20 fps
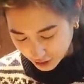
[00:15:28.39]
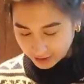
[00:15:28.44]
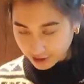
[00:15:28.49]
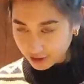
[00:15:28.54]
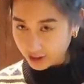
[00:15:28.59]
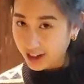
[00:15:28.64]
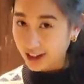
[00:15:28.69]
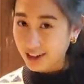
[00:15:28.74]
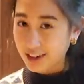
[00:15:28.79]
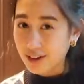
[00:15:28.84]
They're
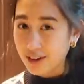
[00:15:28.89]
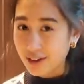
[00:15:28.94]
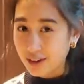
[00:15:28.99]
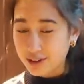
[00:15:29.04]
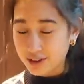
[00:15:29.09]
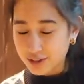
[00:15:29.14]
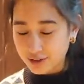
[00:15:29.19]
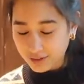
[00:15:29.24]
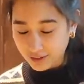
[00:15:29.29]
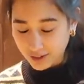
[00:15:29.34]
kind of
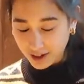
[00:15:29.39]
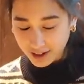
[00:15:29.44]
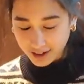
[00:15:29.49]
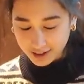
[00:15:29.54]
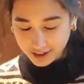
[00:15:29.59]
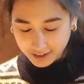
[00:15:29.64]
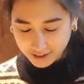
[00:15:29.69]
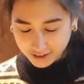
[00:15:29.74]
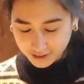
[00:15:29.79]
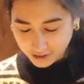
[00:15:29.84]
hard to
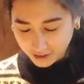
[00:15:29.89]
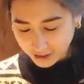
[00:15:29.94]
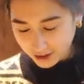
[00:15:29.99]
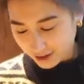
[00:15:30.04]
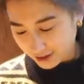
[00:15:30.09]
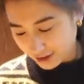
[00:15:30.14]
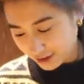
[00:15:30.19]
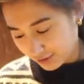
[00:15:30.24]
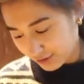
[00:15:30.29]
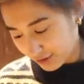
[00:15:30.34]
find and they're
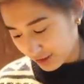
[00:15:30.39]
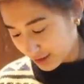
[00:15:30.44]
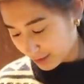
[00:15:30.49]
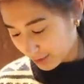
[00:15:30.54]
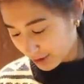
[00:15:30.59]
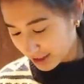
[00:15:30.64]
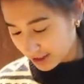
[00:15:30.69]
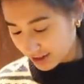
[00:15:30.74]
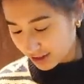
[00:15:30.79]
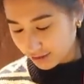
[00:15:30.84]
kind of
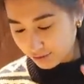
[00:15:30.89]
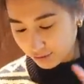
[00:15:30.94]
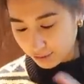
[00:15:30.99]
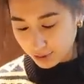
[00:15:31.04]
expensive,